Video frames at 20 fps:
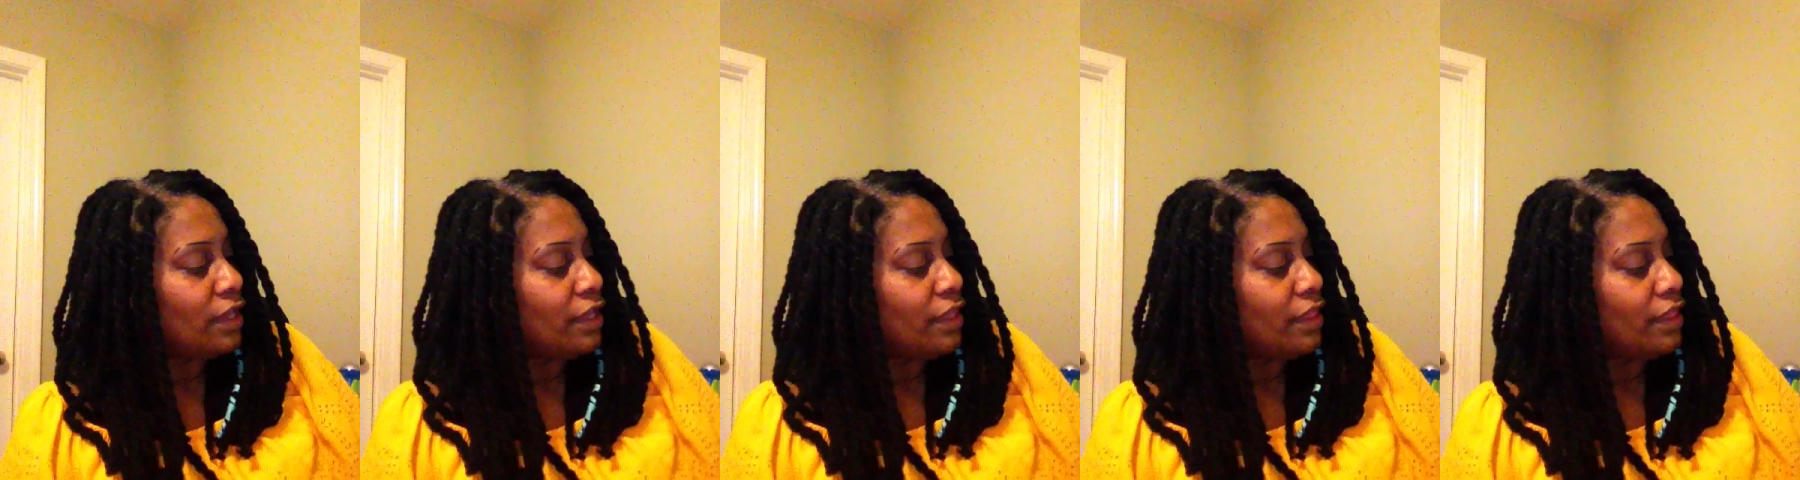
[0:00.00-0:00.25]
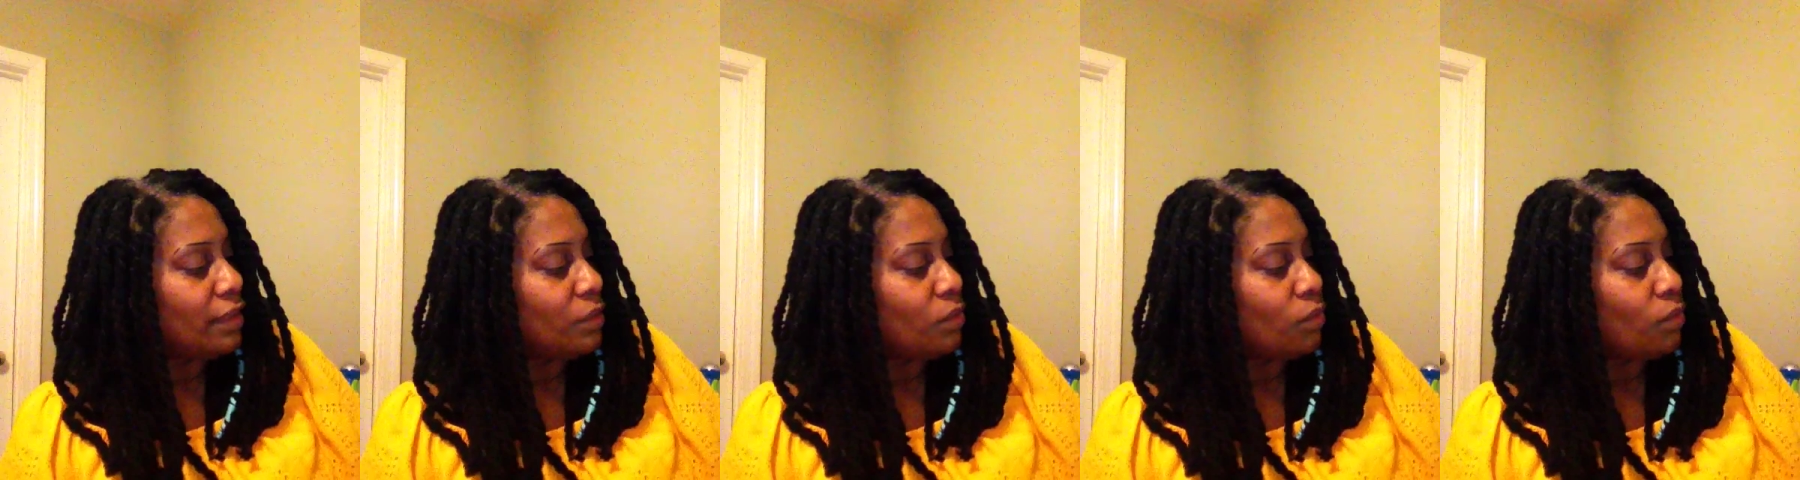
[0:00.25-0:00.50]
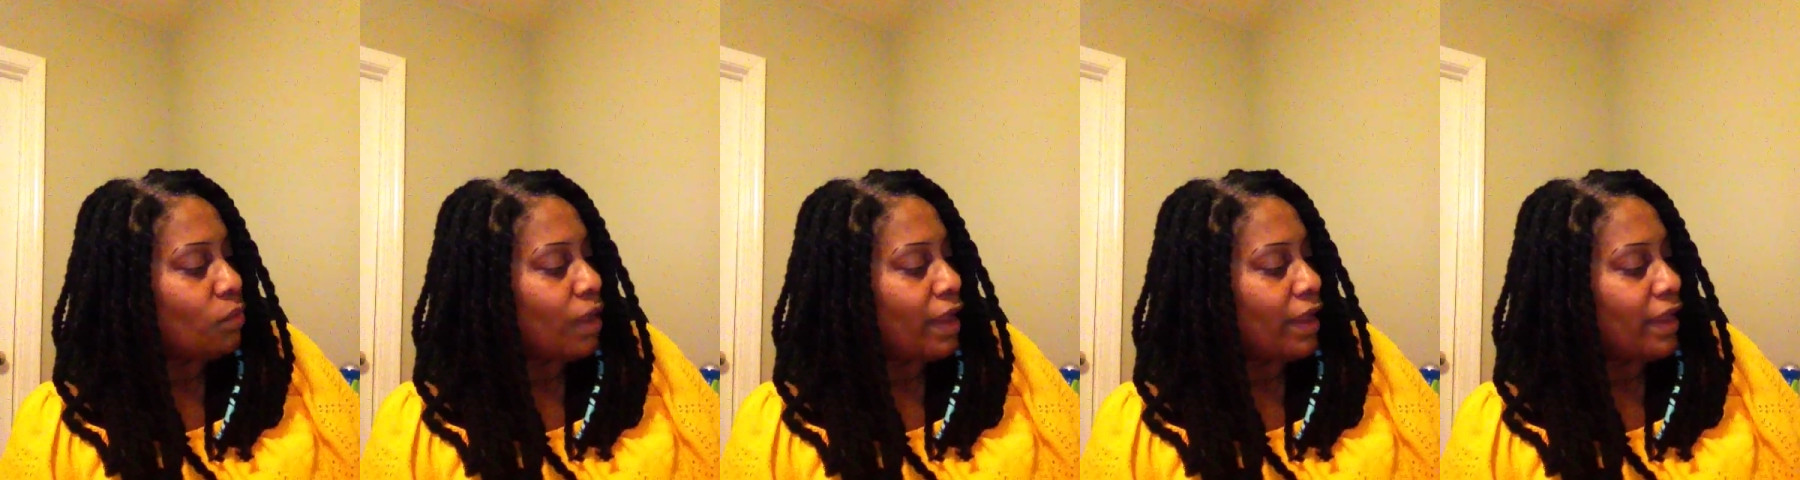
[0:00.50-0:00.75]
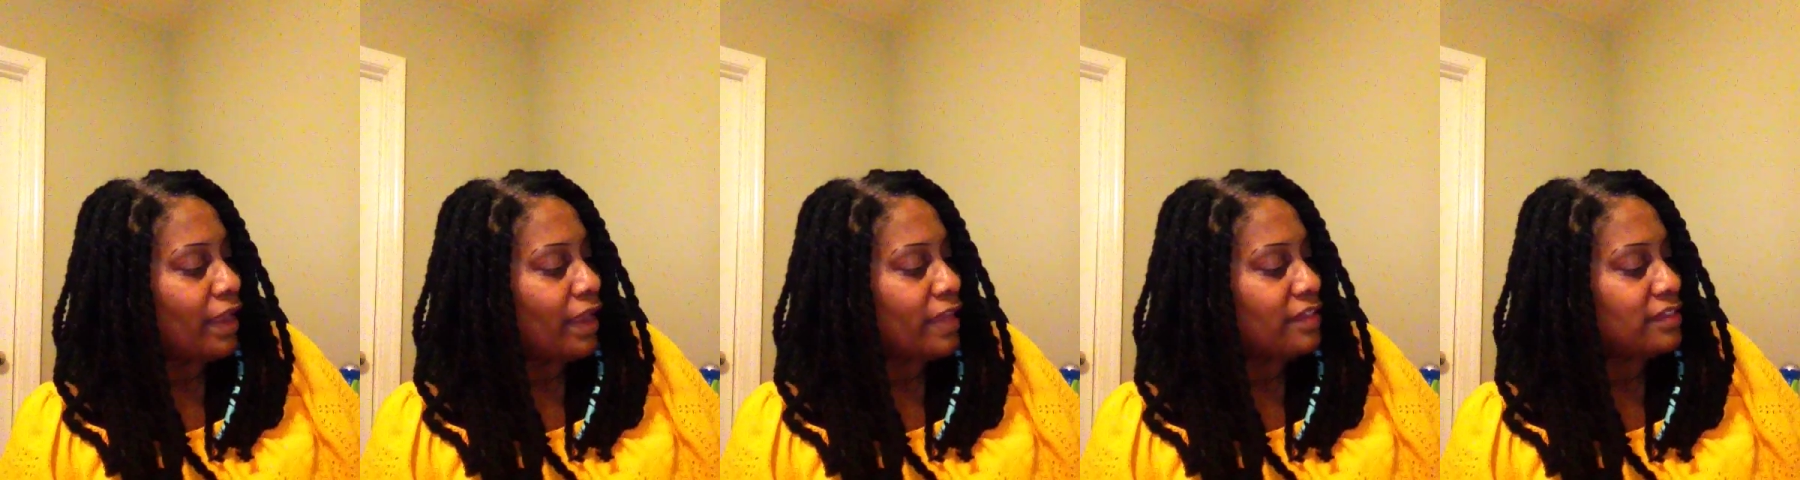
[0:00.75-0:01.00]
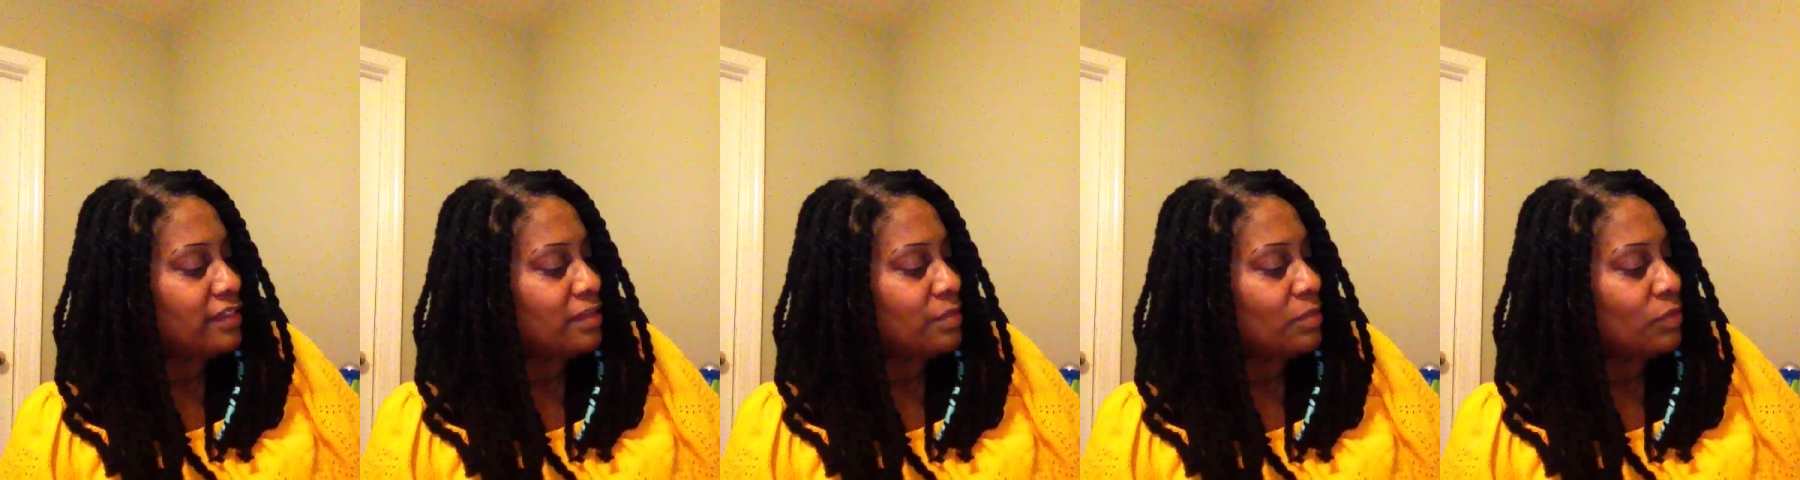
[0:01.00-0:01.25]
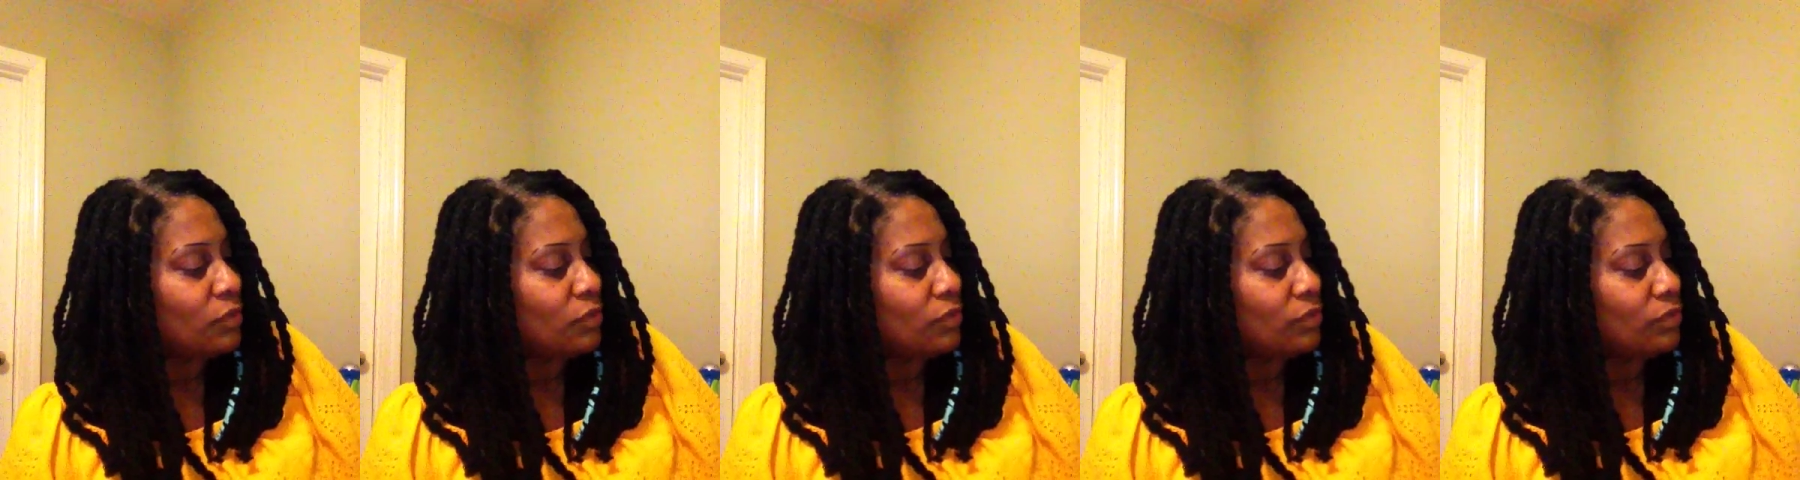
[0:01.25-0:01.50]
then white as the
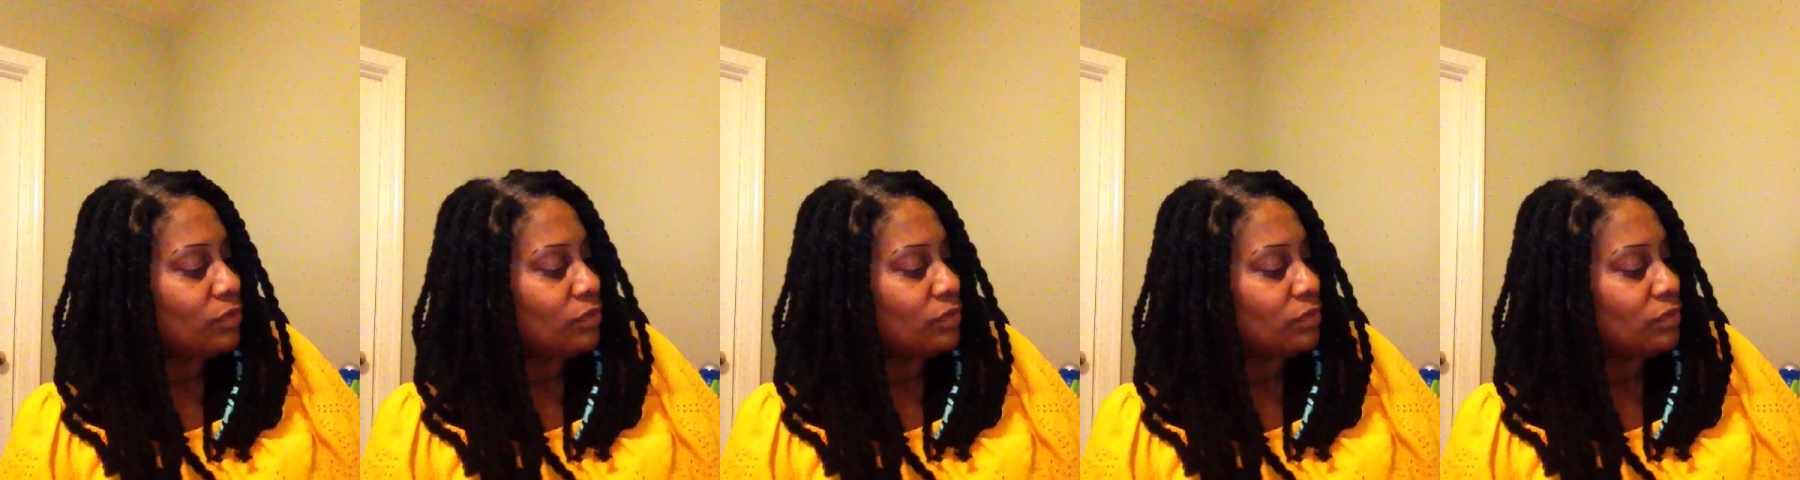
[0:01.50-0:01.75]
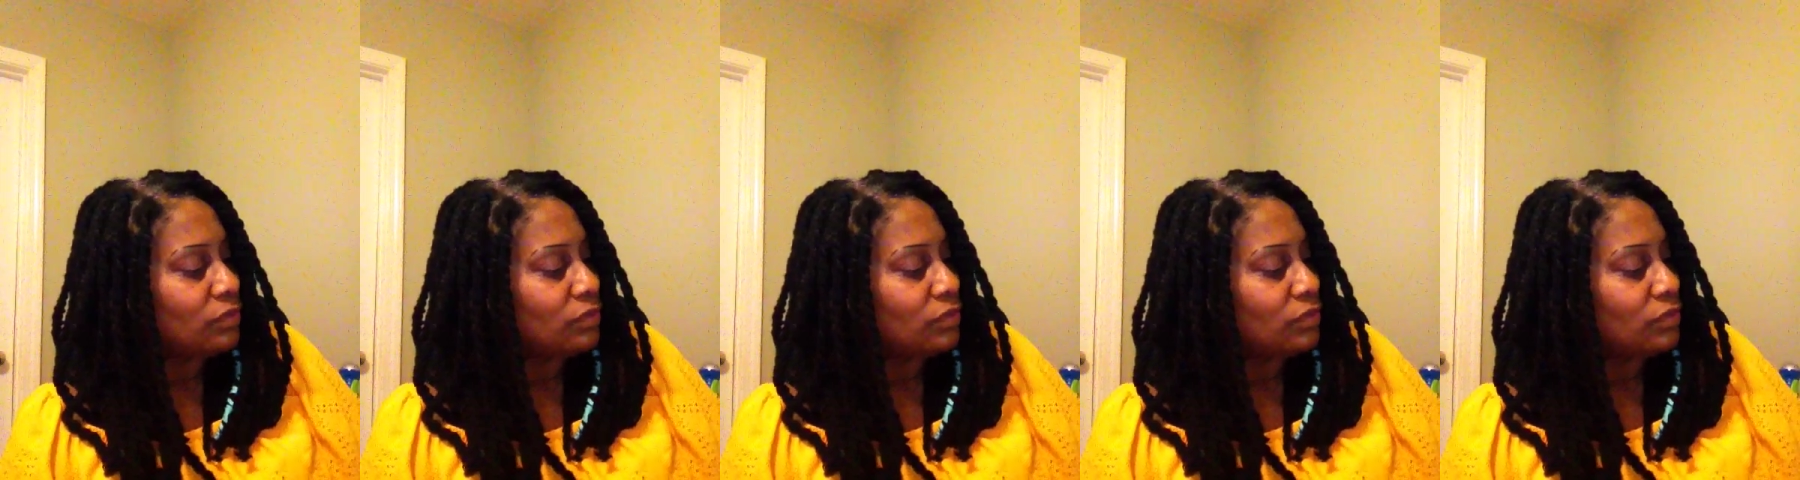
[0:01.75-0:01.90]
moon,